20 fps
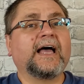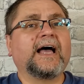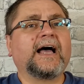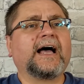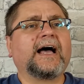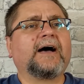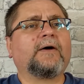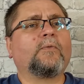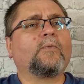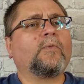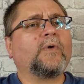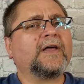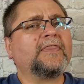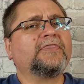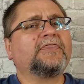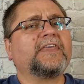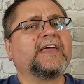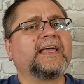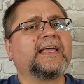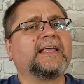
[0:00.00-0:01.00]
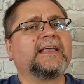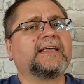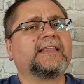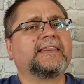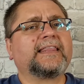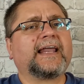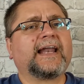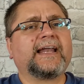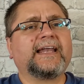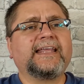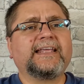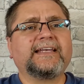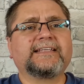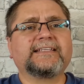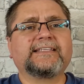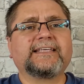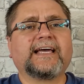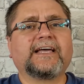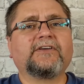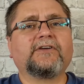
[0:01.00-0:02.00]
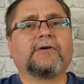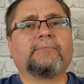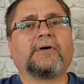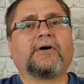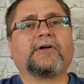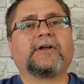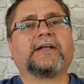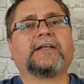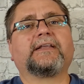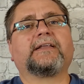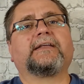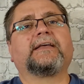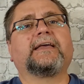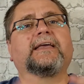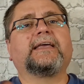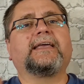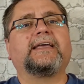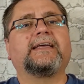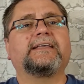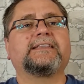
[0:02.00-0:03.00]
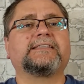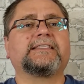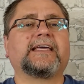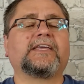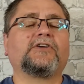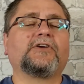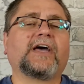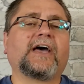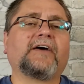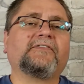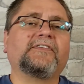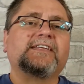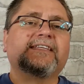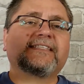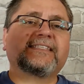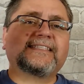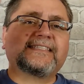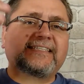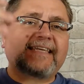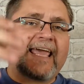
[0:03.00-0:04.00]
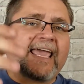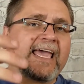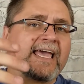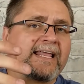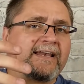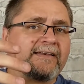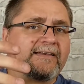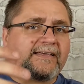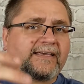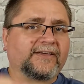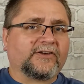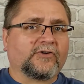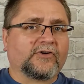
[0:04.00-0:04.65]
Uh, one thing that I need to tell you about it is that you have to stand in